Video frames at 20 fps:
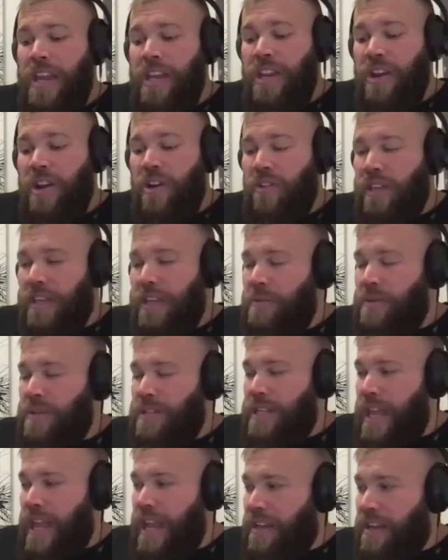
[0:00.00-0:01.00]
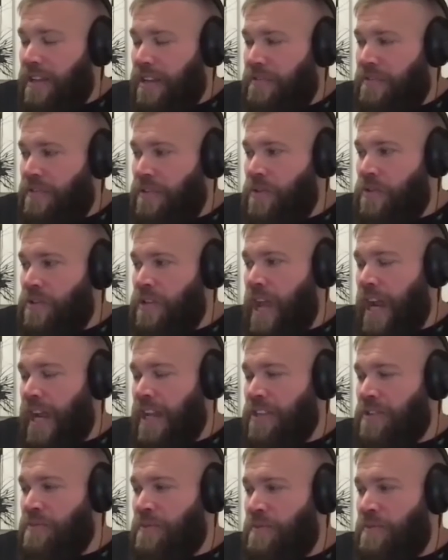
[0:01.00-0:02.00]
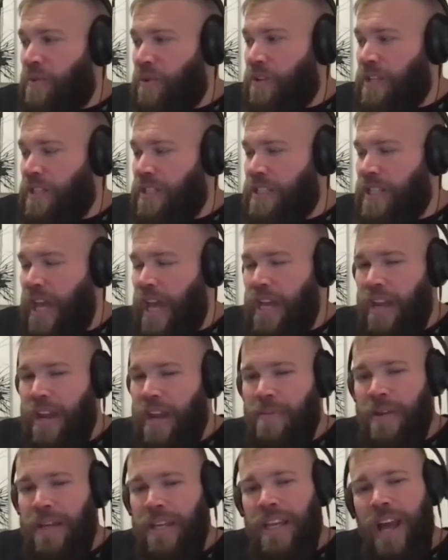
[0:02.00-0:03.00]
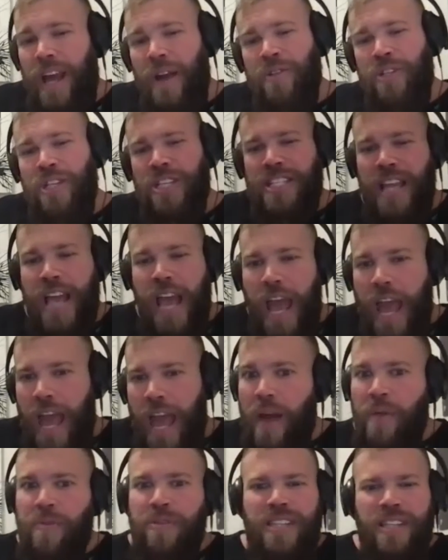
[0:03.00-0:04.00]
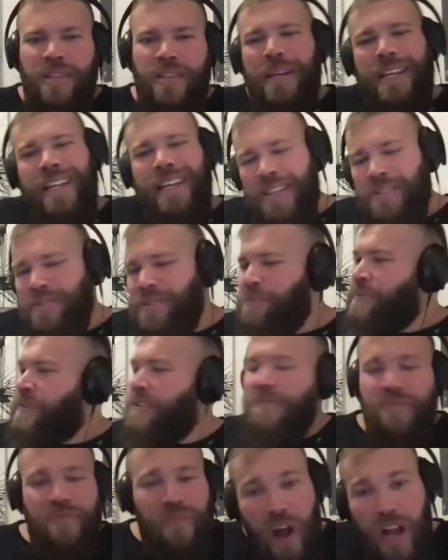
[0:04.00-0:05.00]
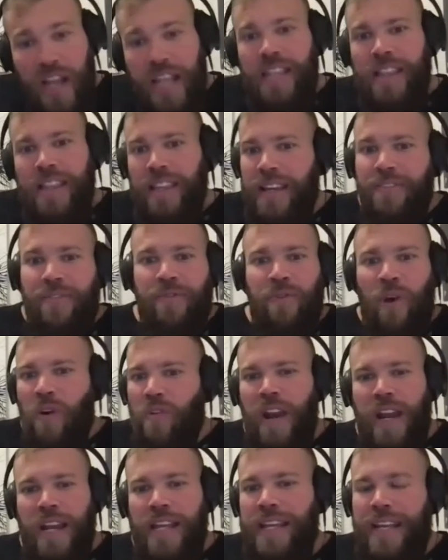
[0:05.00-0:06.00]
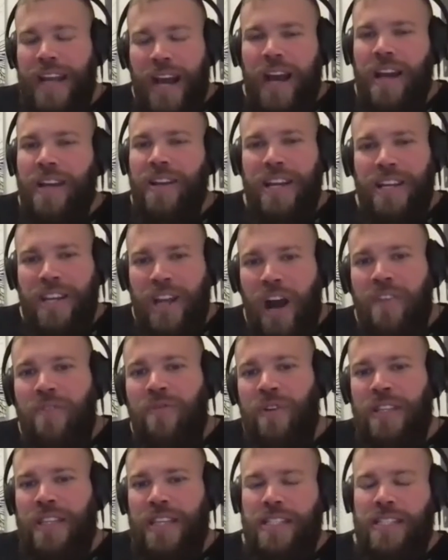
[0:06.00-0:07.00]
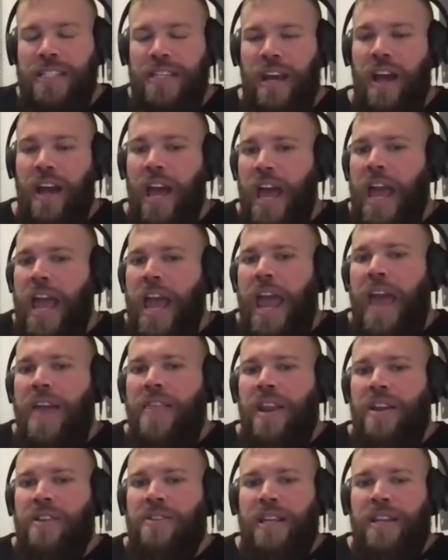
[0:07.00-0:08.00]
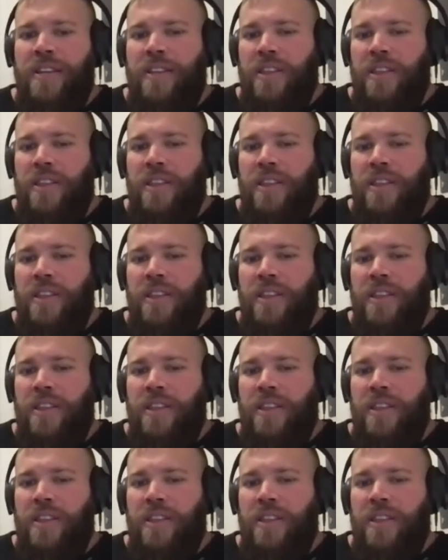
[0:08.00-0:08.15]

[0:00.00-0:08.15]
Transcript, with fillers: you know, he would take like a few seconds before the set. And I'm like, God, and I was like, God, just fucking lift already. God, enough with this stuff. And then I was like,